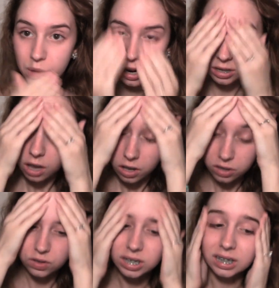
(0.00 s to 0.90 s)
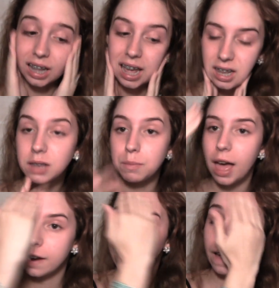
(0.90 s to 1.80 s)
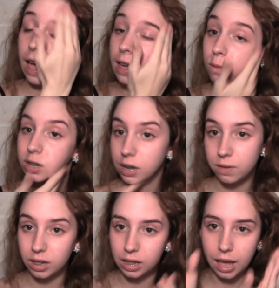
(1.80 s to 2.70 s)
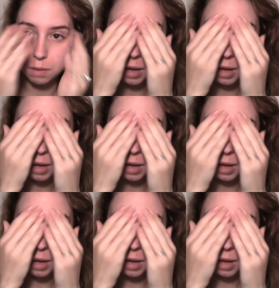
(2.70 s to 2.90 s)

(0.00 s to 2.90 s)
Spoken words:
And it's also slightly mattifying, which I really like